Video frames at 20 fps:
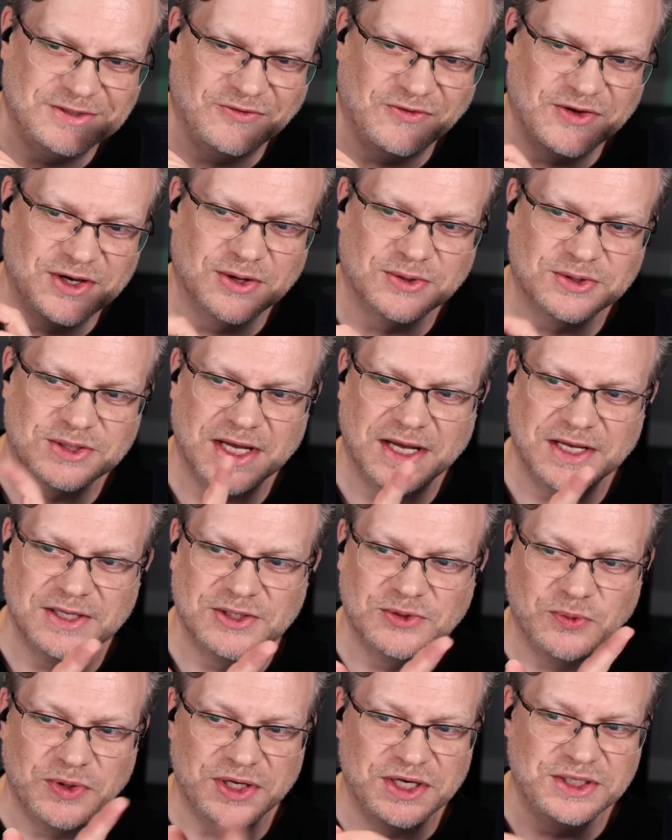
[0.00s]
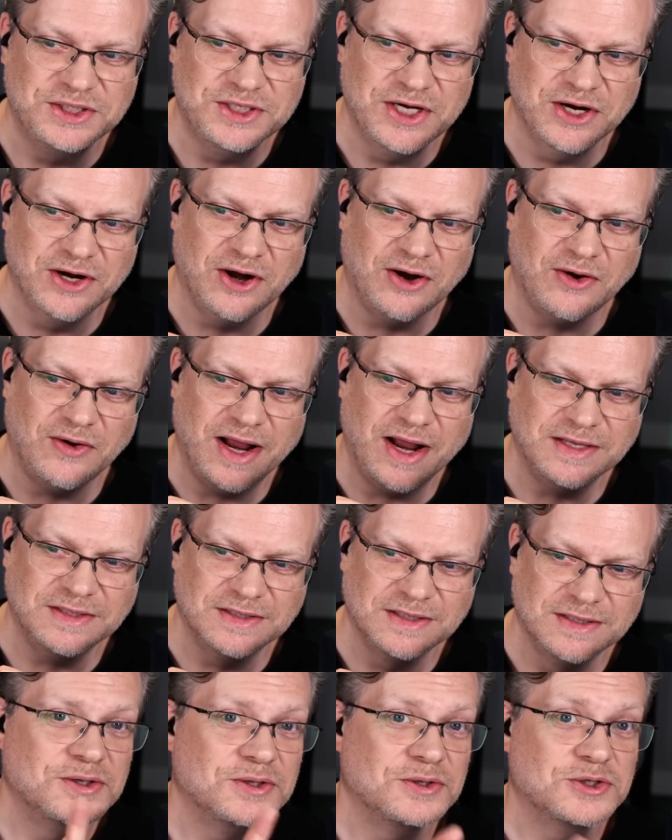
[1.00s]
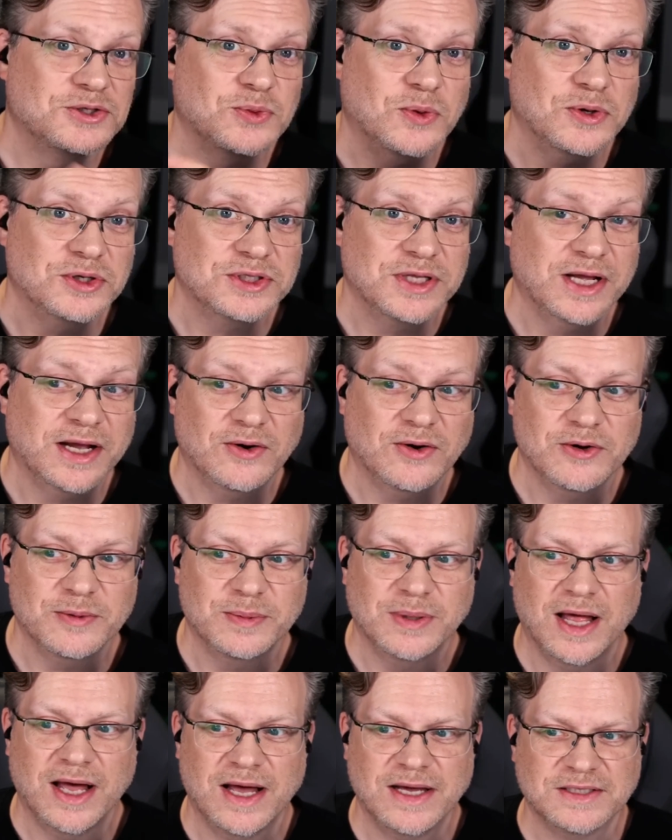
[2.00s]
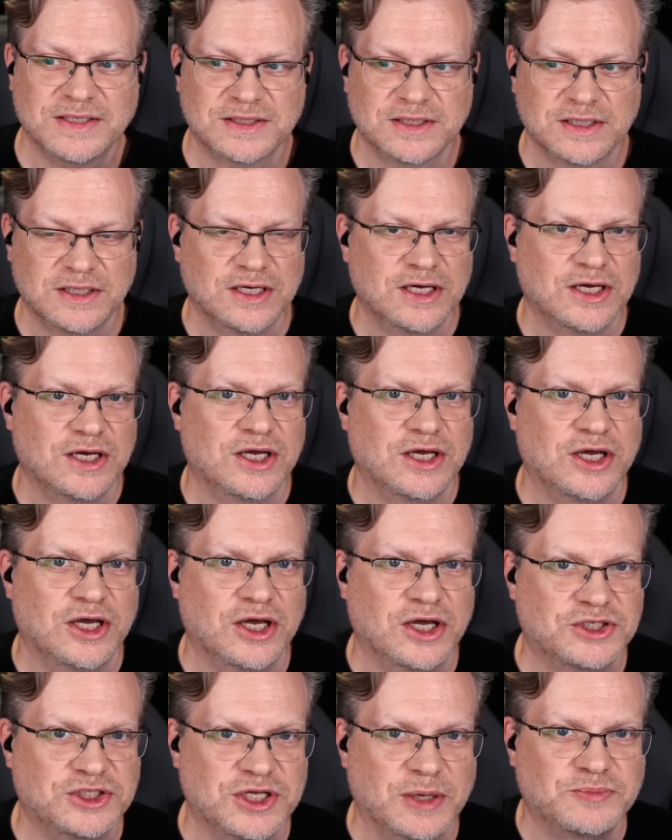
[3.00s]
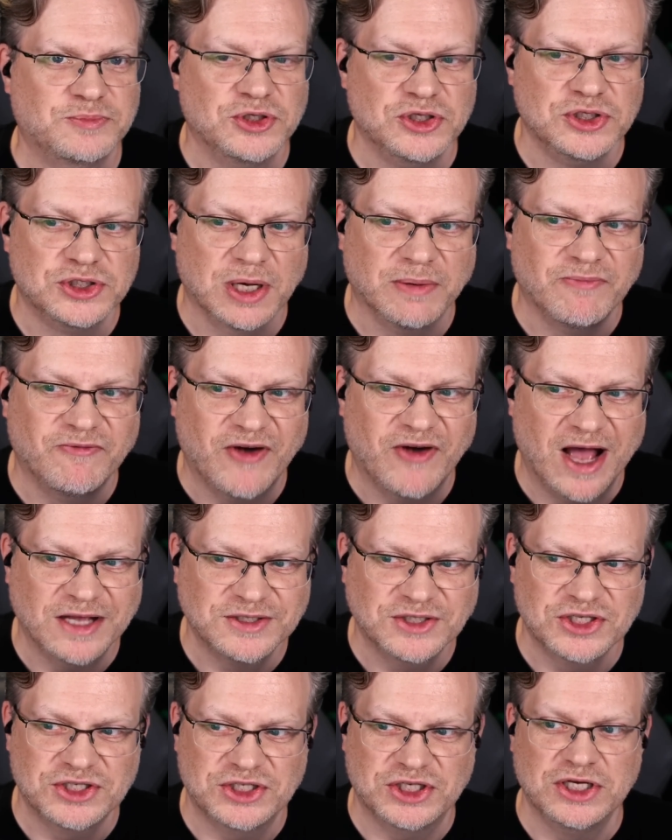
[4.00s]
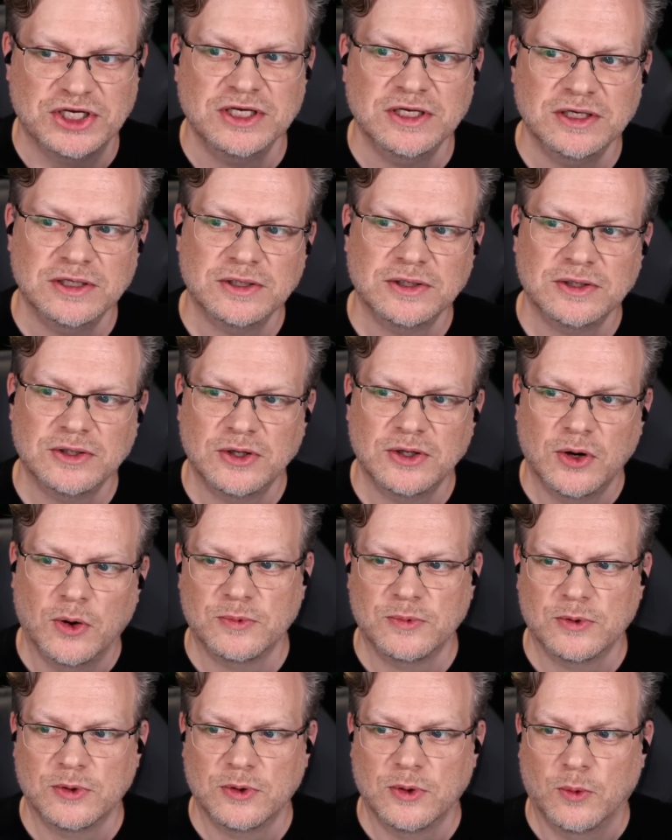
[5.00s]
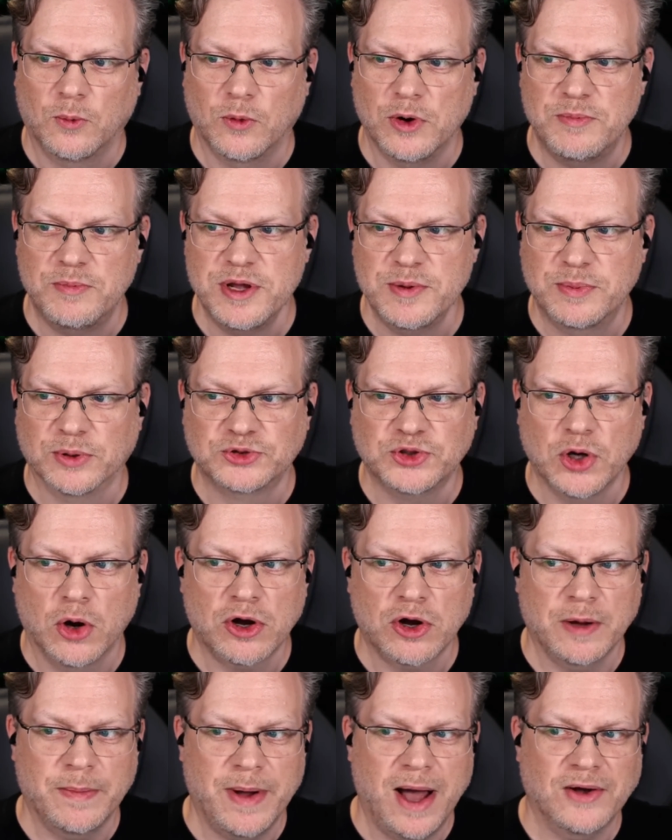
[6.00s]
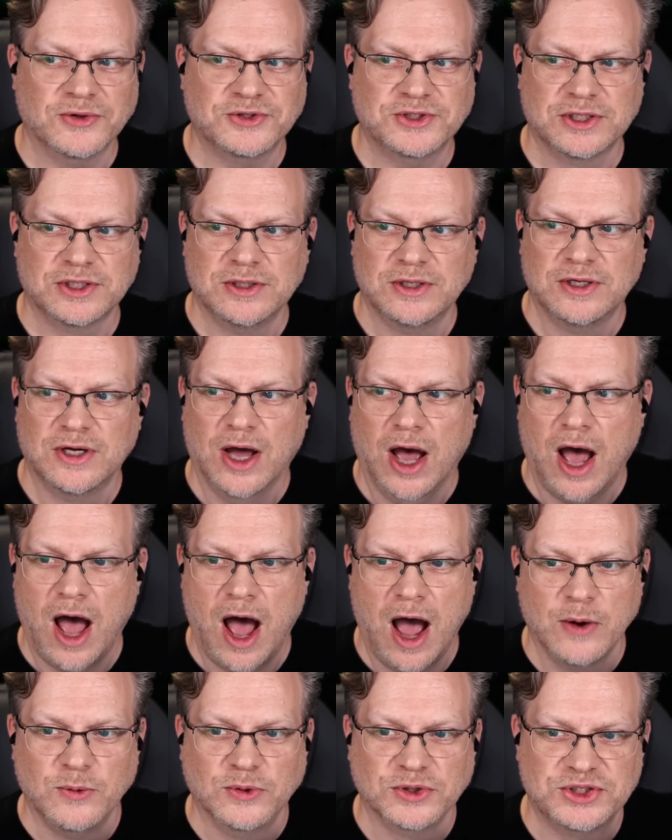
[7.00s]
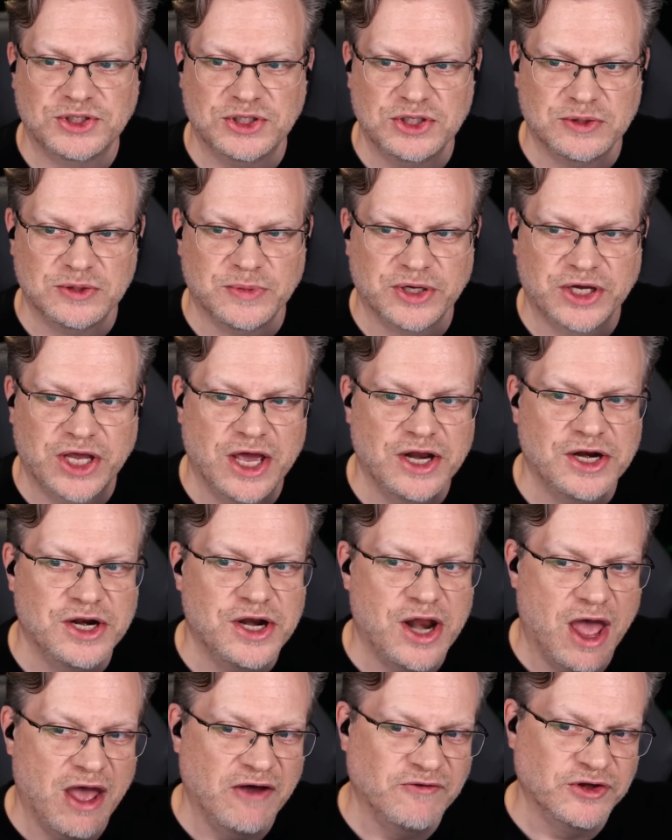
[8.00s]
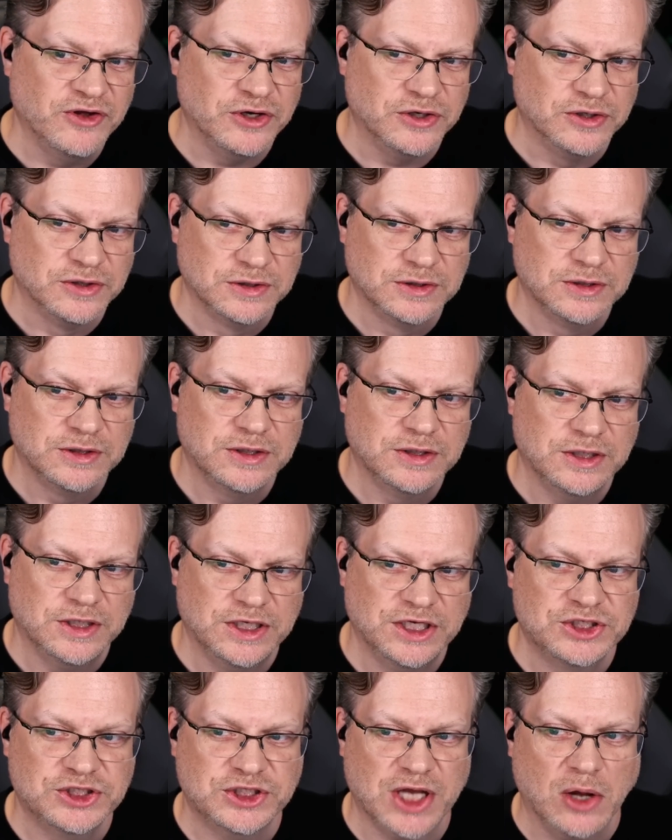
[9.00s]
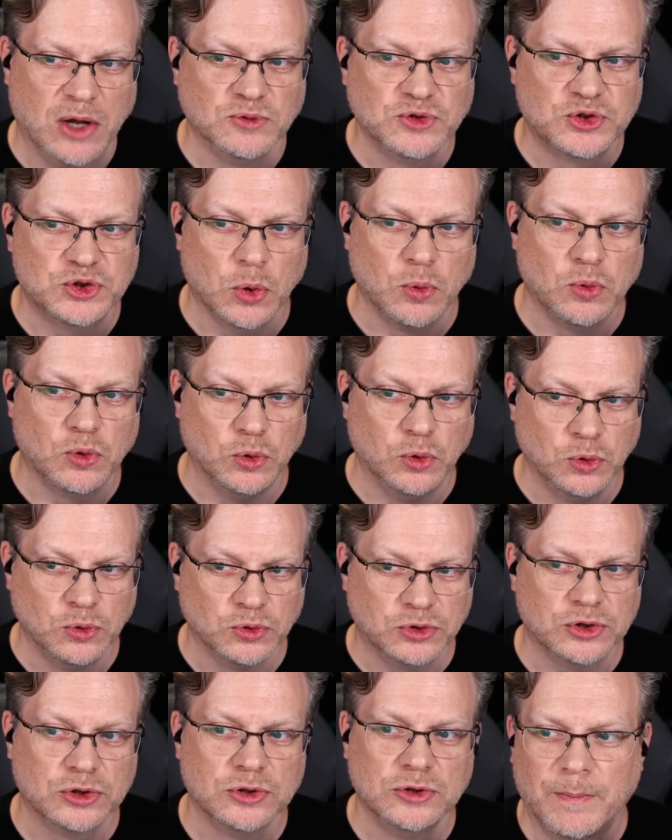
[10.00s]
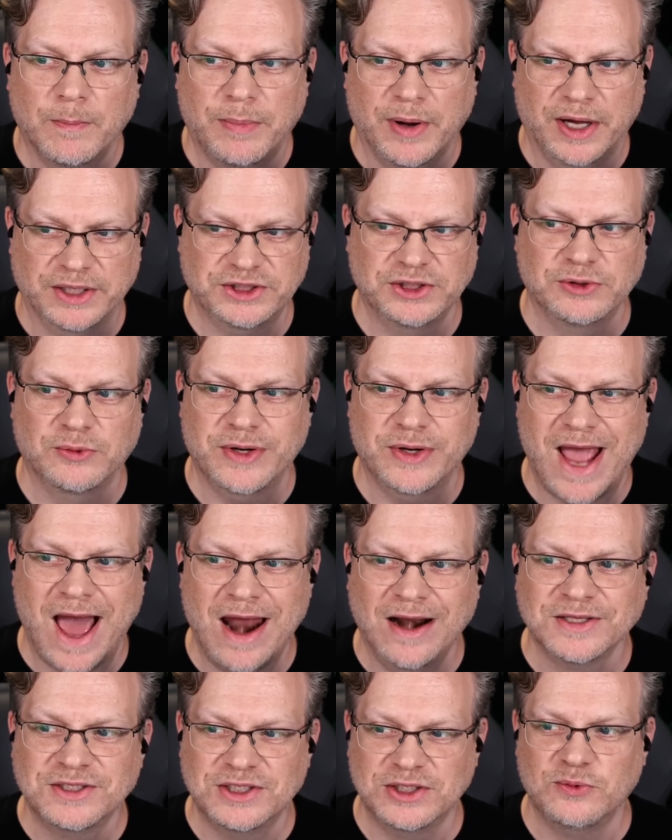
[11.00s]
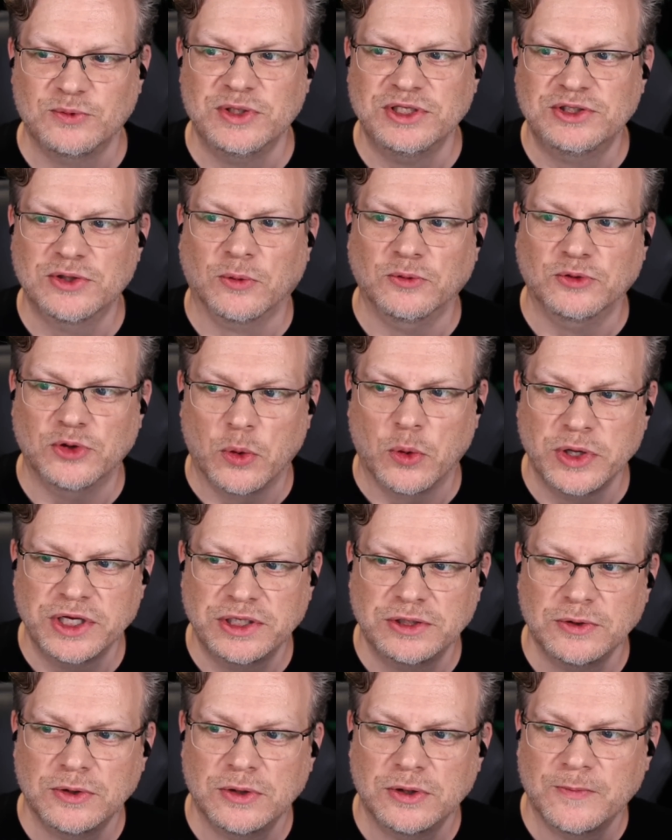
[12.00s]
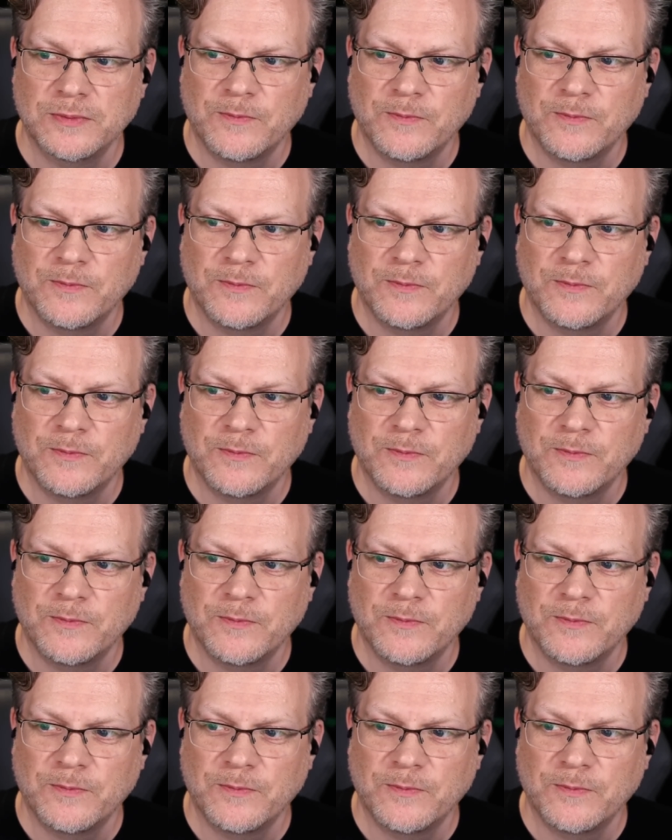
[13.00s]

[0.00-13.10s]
DeVito says, we deteriorate. And Schwarzenegger replies, except in some fantasy. When people talk about, I will see them again in heaven, it sounds so good, but in reality, we don't know it.